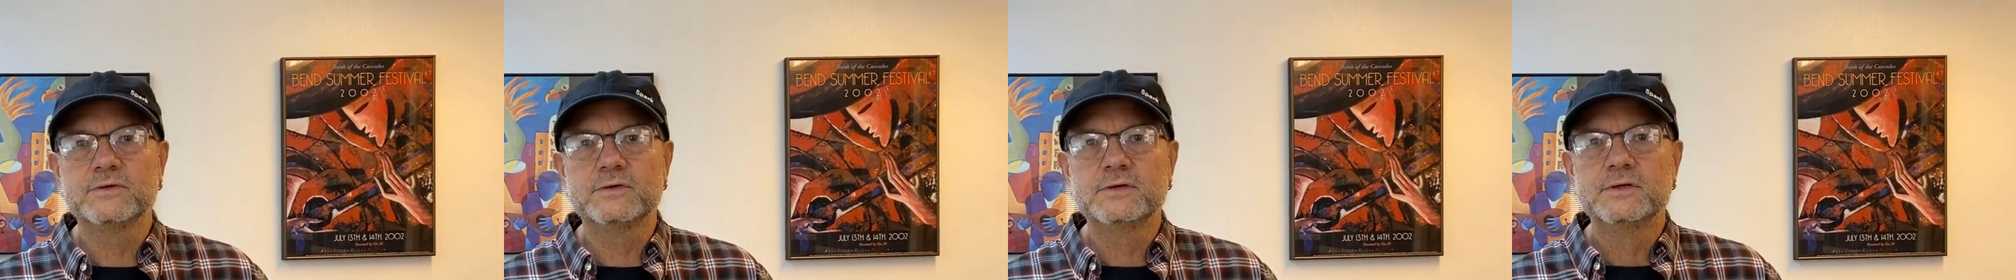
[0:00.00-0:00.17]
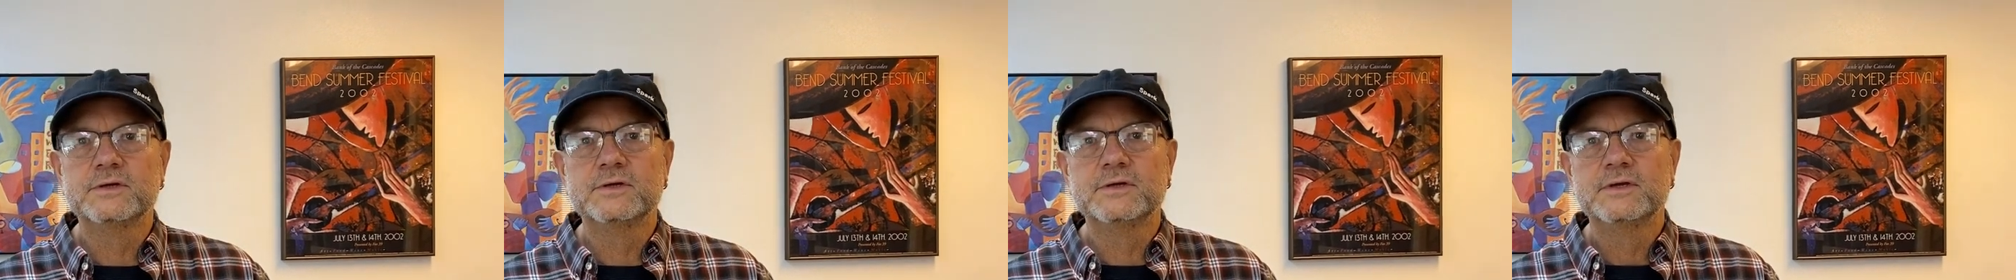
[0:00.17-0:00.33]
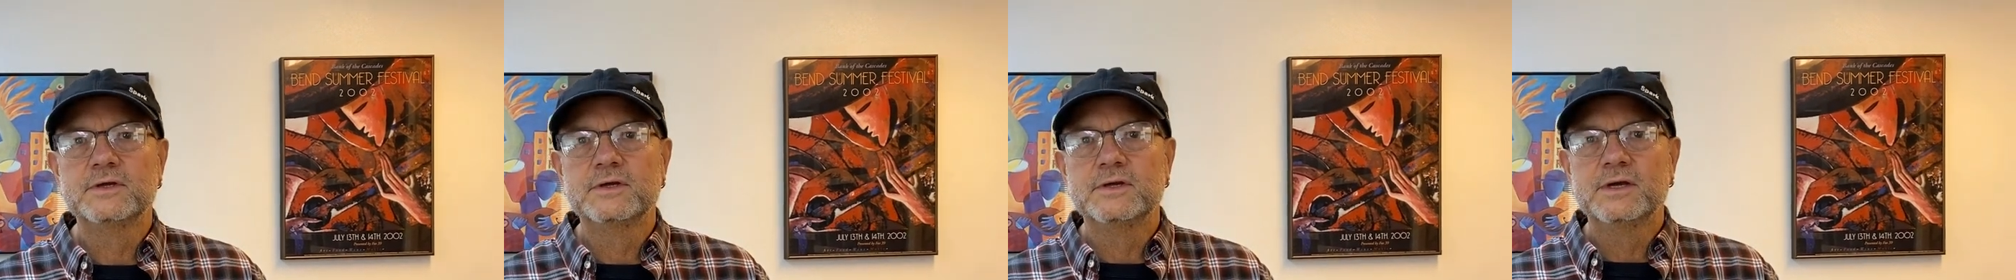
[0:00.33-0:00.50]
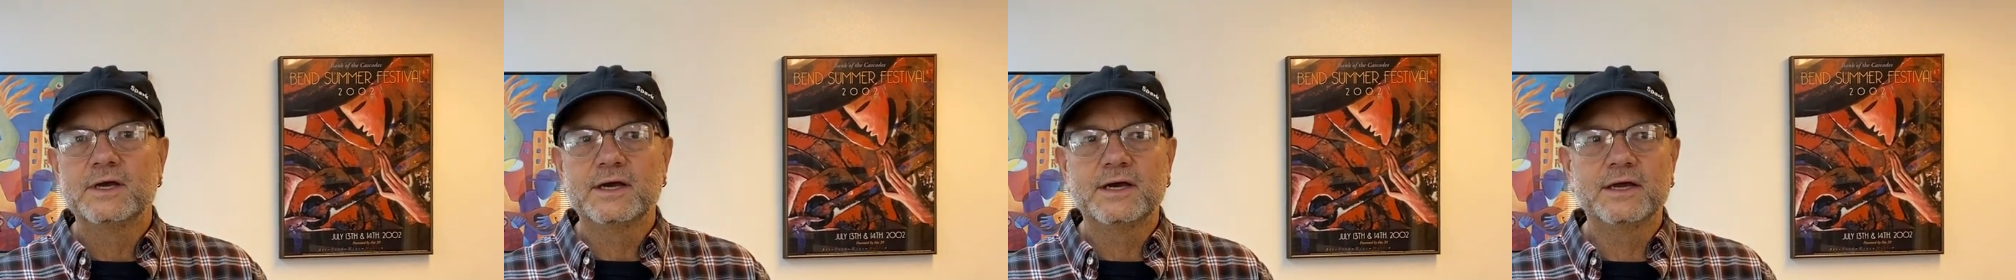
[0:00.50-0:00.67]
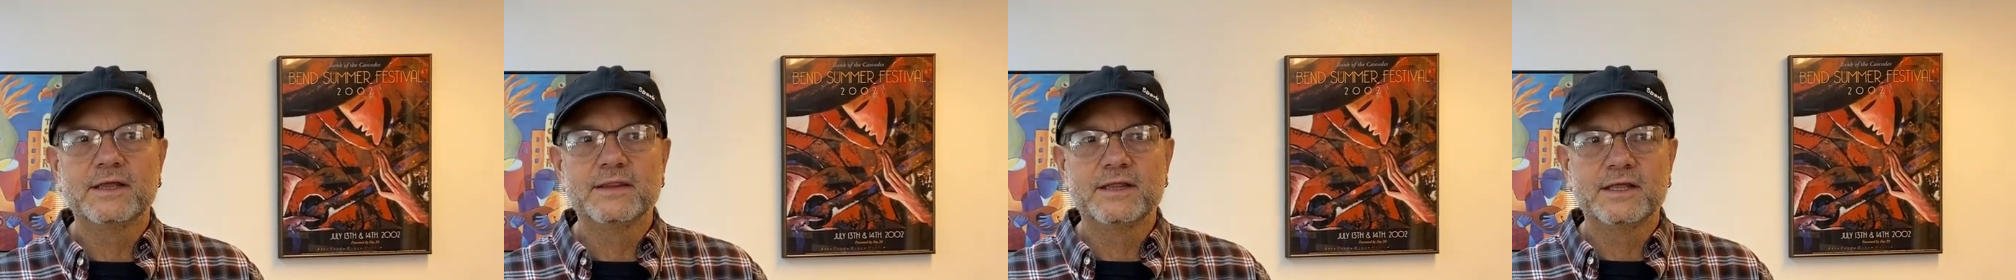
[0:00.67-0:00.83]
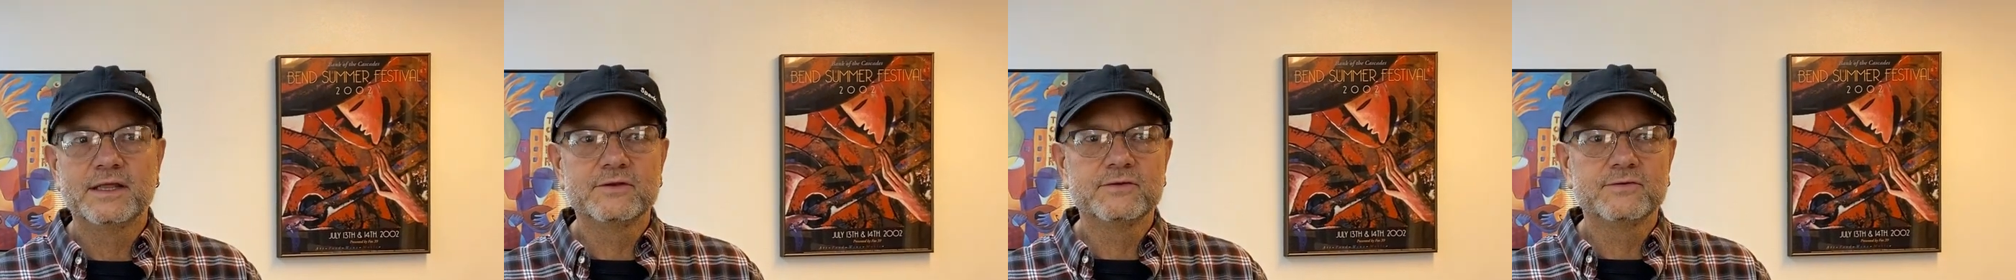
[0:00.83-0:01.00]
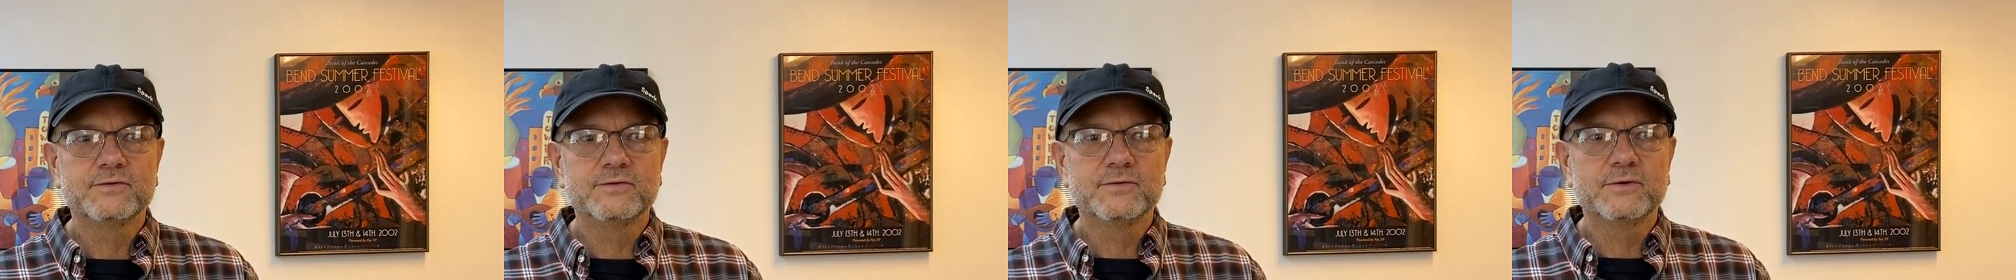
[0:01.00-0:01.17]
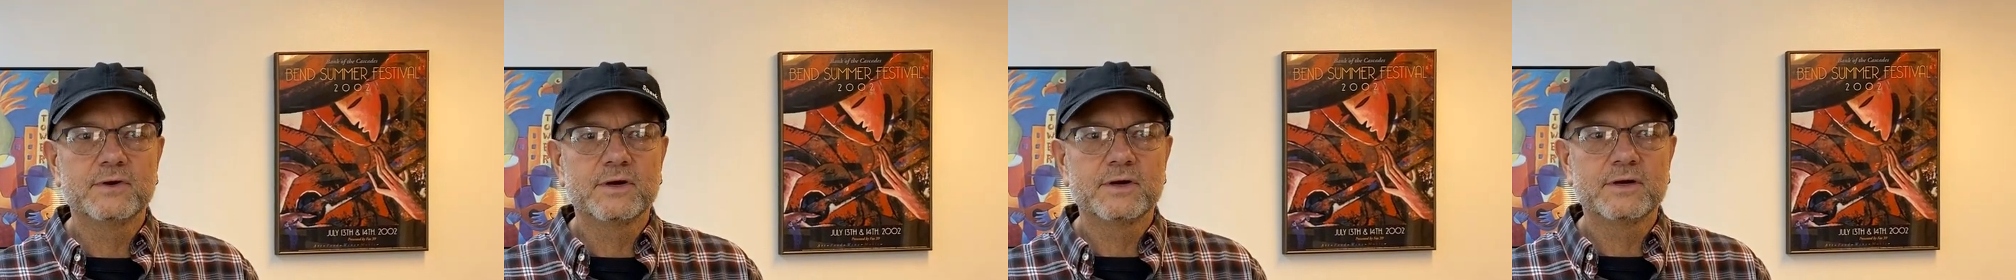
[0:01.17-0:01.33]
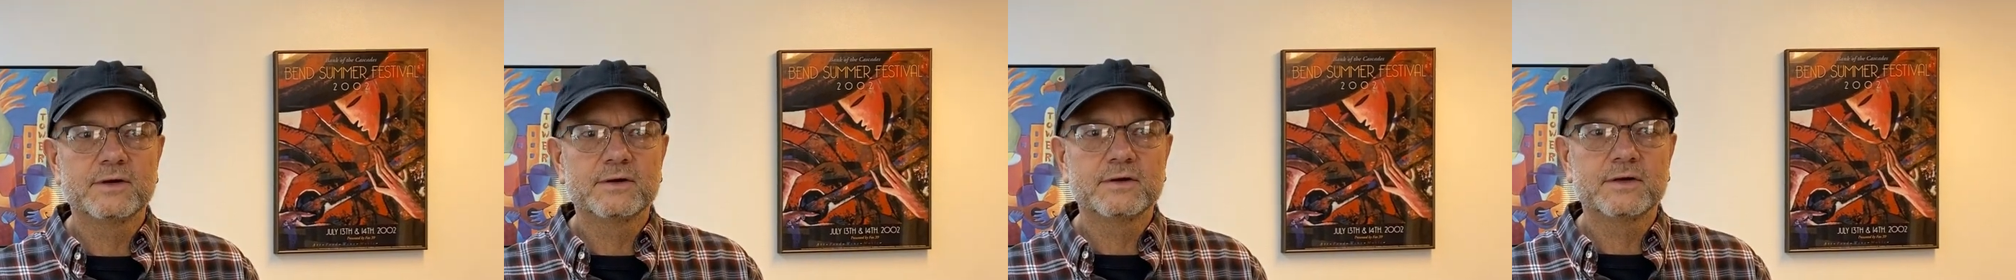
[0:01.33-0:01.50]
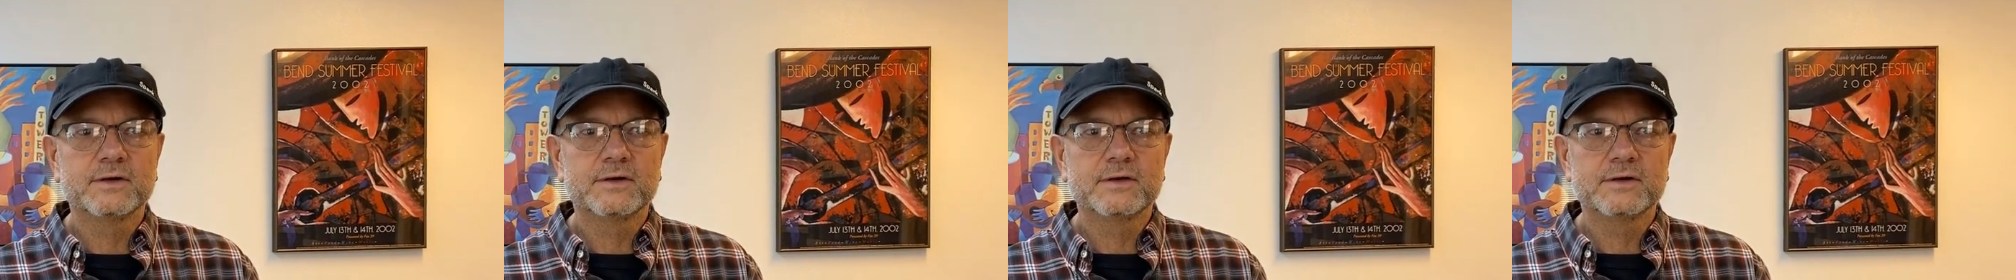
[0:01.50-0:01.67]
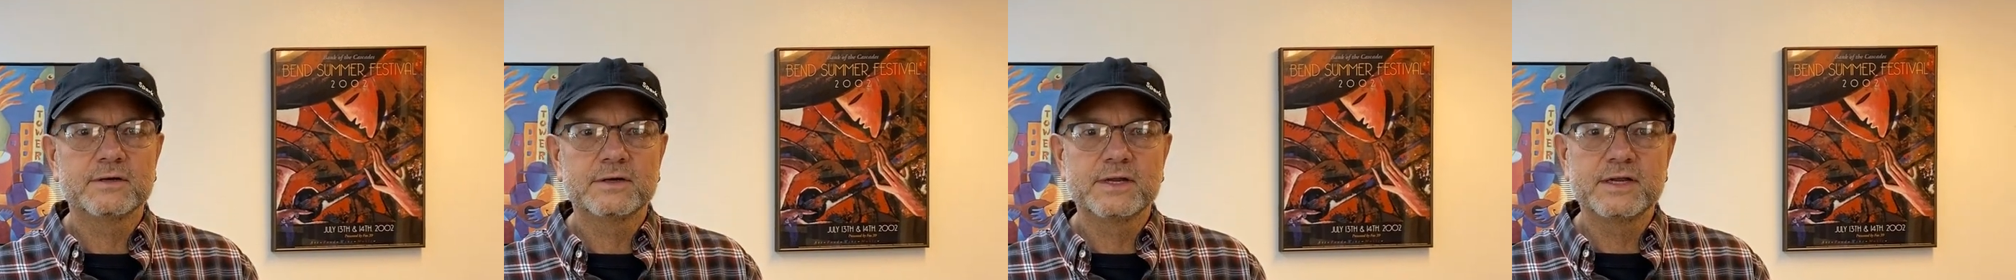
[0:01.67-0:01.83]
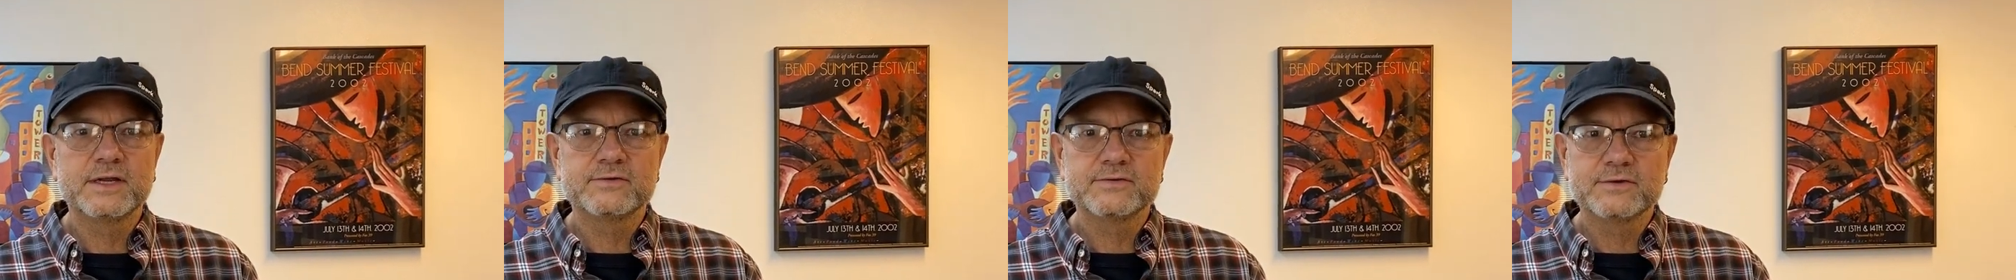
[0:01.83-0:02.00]
Mm-hmm. Then to
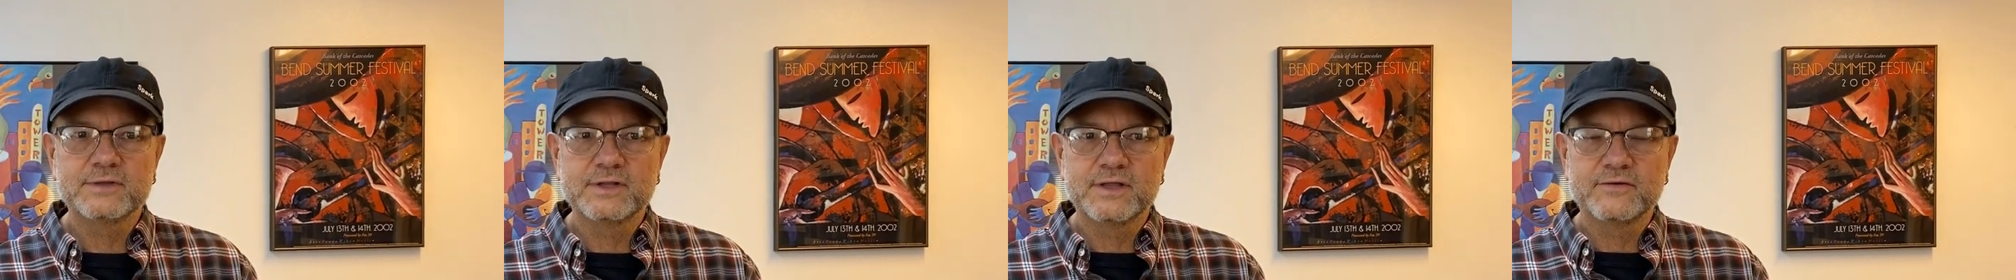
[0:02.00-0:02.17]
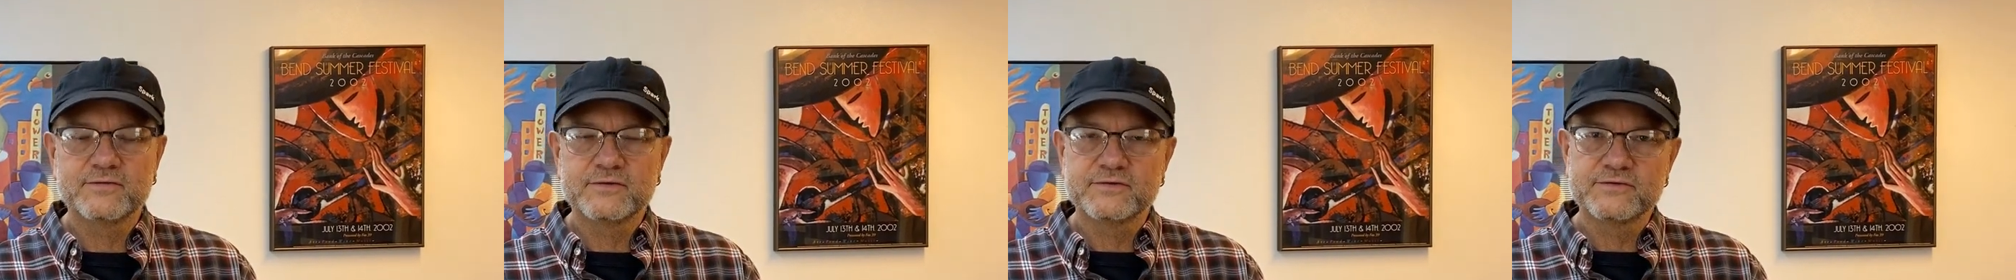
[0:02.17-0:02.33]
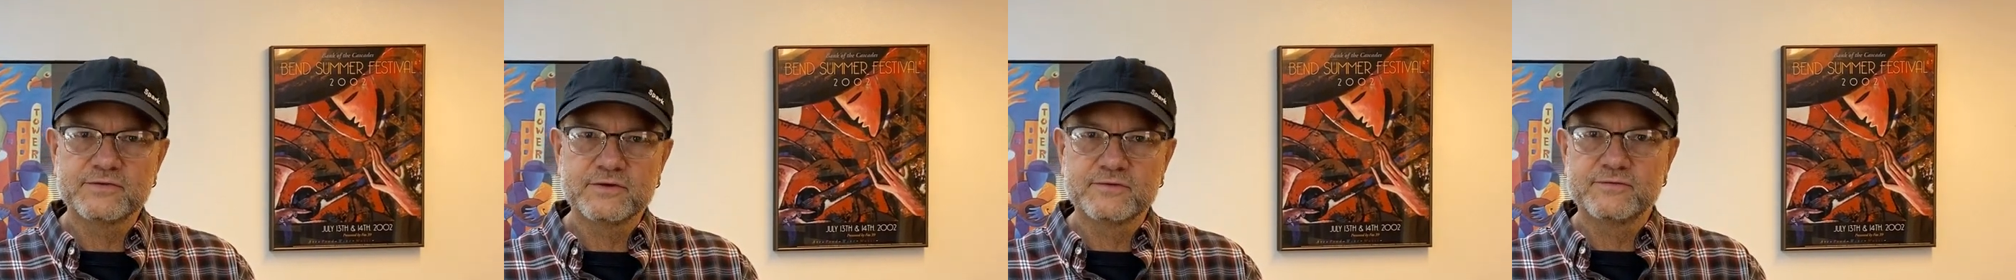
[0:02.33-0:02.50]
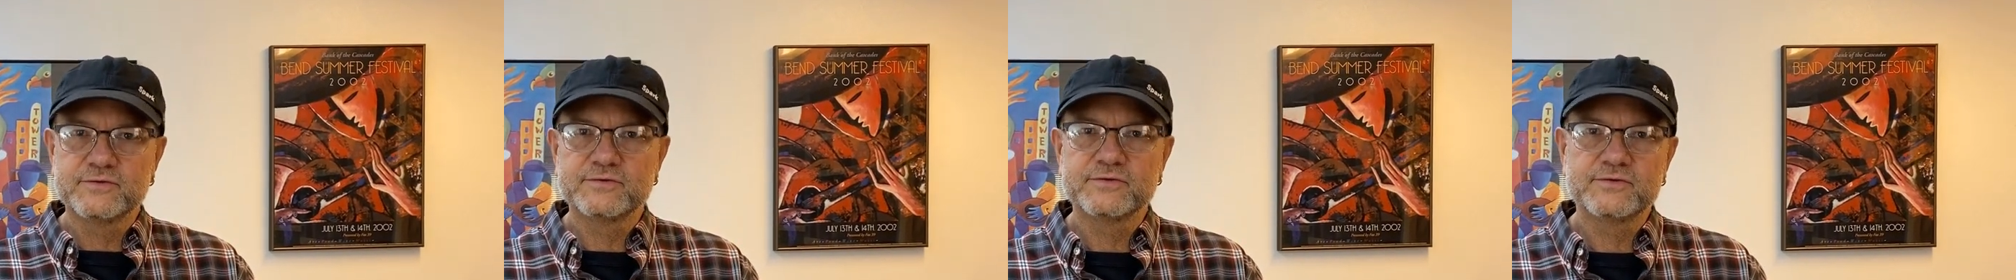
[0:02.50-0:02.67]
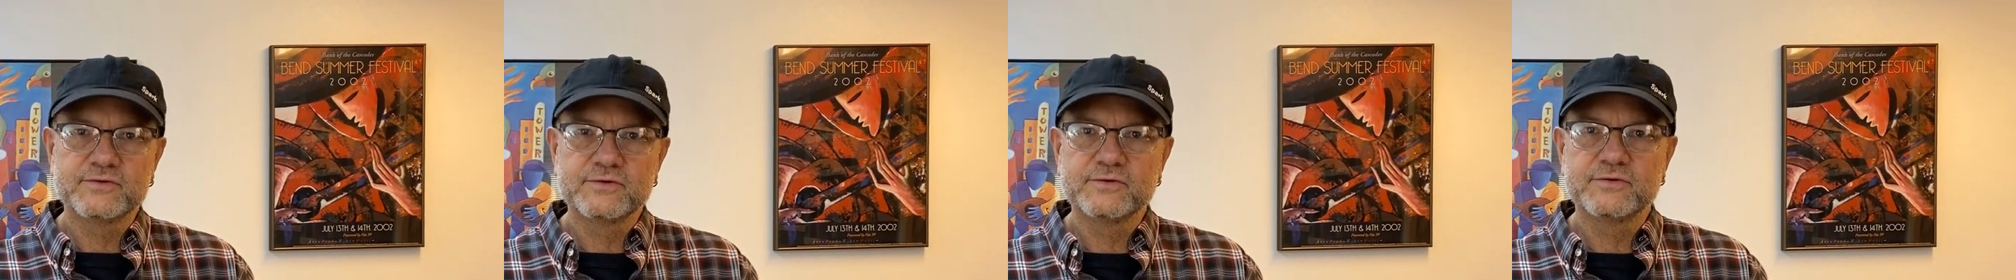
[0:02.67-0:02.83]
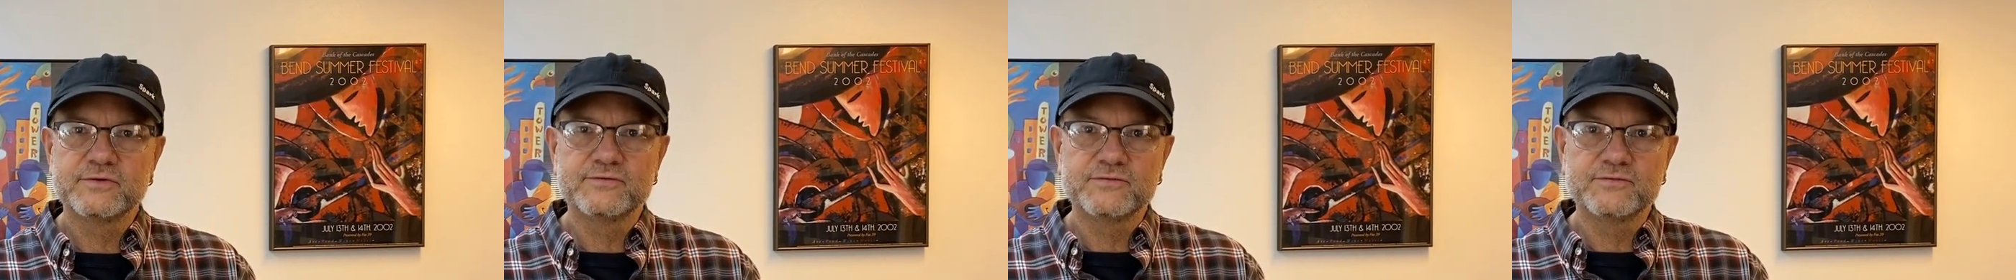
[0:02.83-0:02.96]
our entry-level Silver Series